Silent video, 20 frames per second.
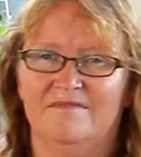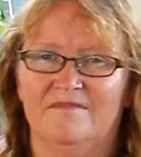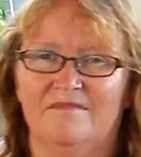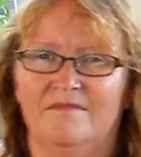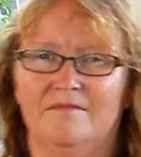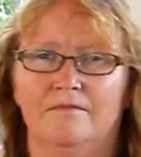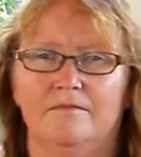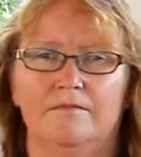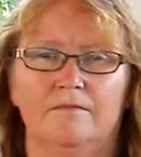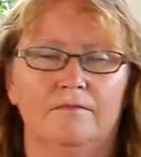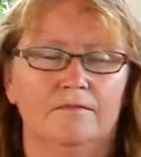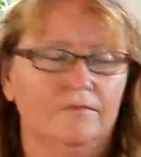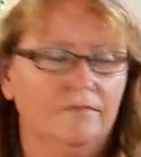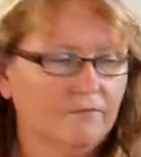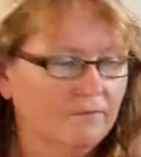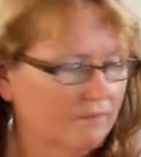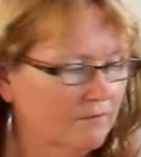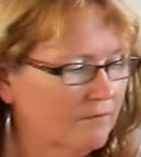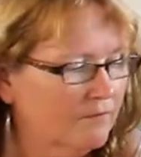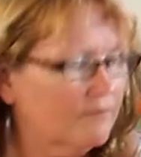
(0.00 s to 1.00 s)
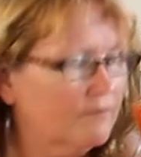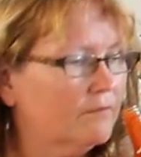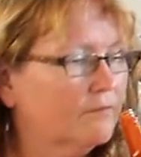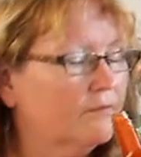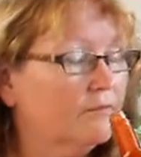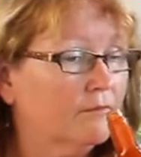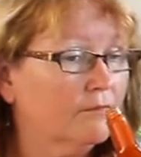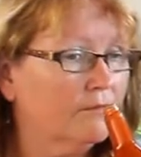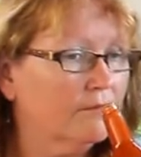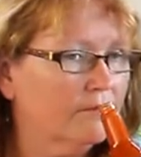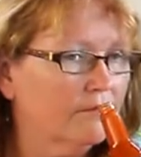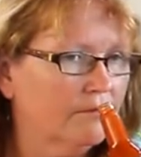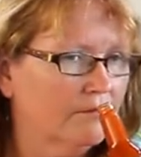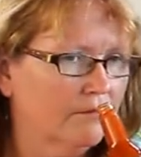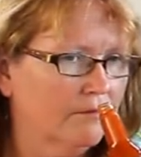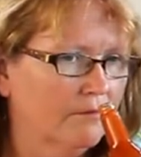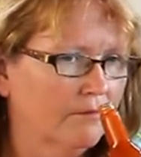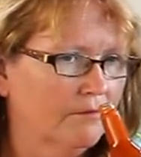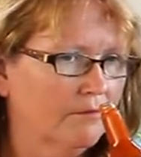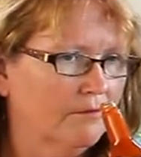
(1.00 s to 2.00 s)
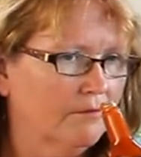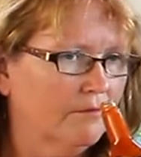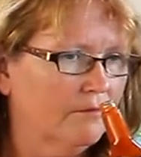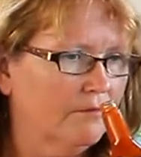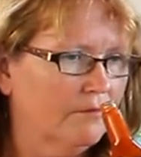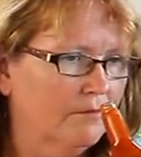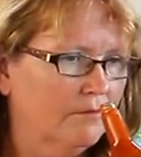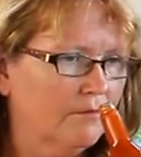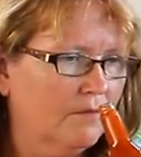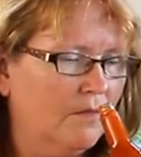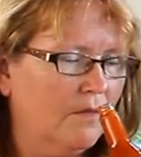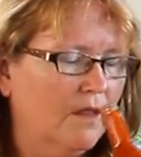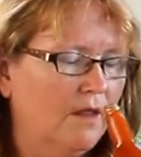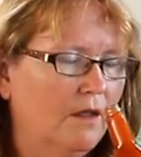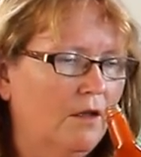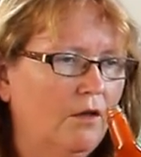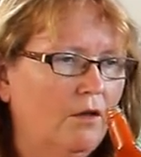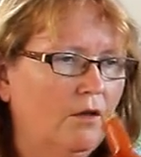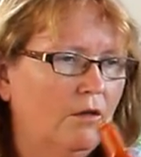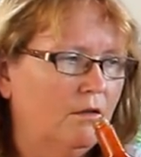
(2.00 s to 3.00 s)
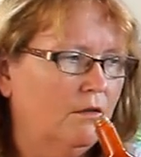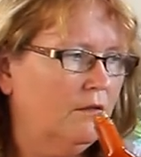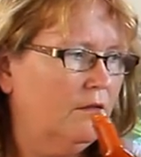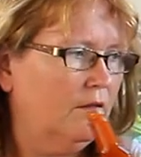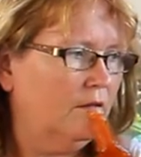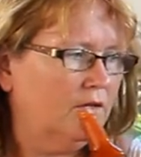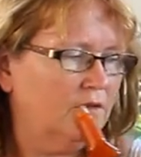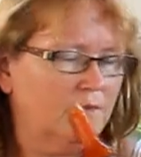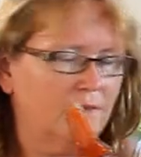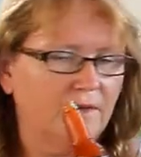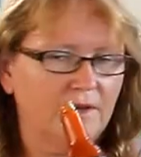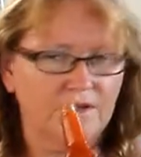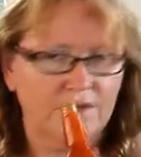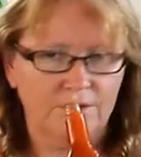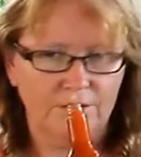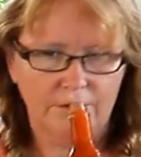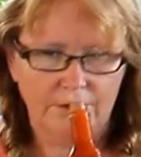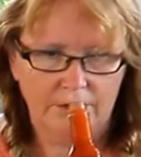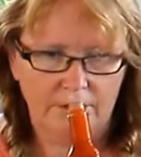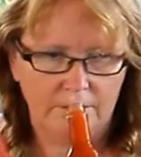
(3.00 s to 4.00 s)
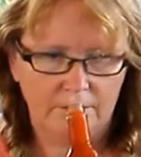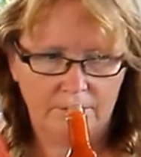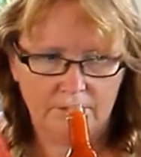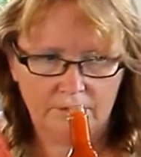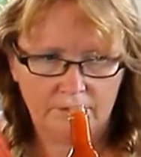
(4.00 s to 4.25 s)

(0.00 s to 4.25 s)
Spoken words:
This person isn't speaking.